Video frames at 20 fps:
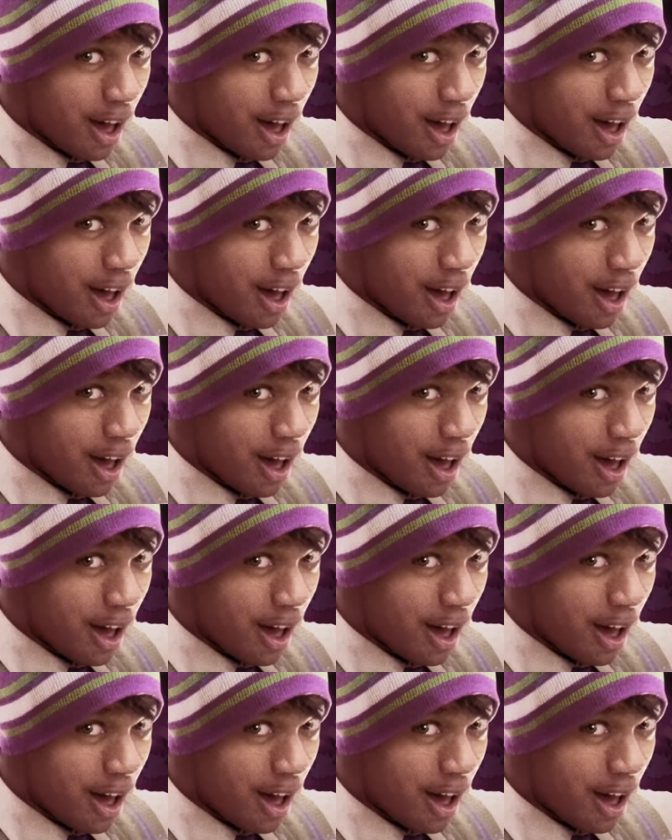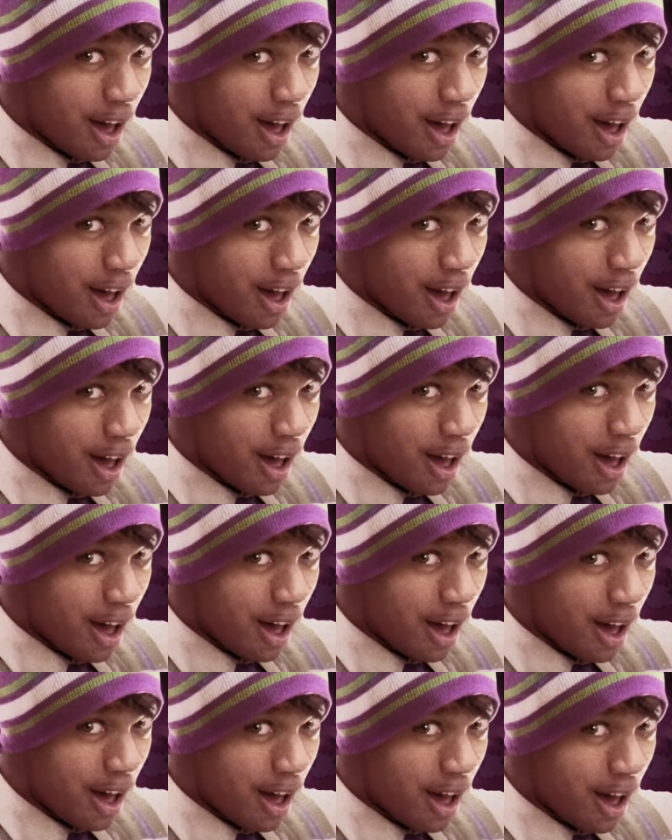
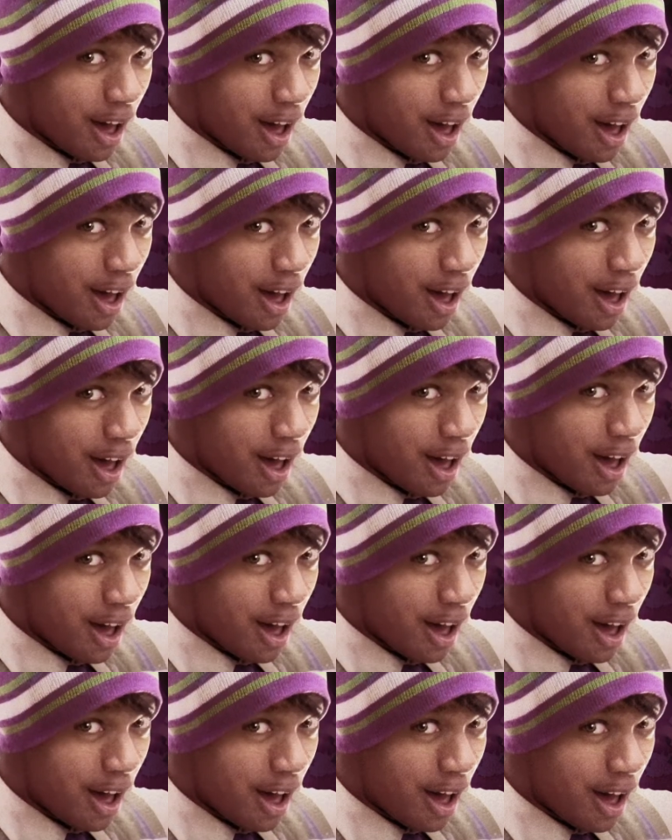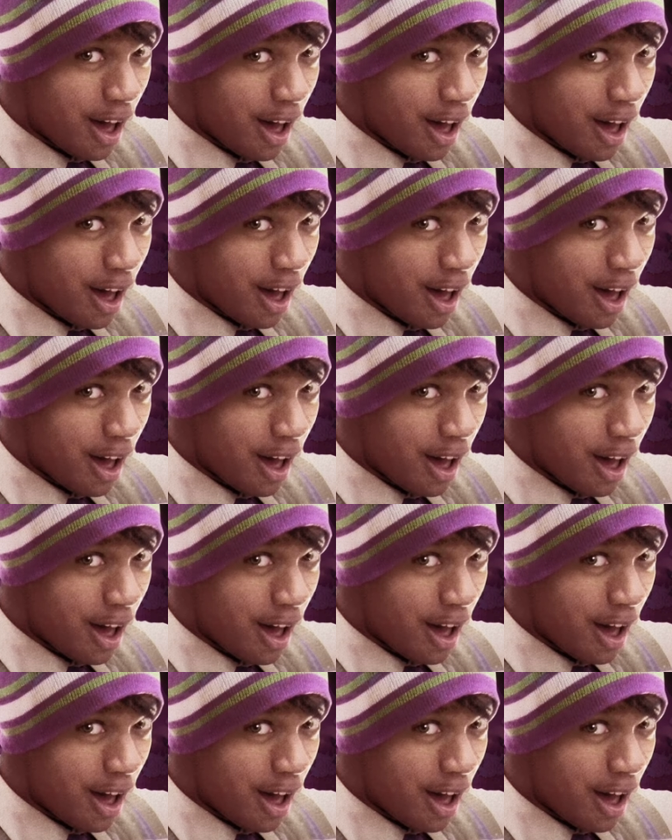The person shown says nothing.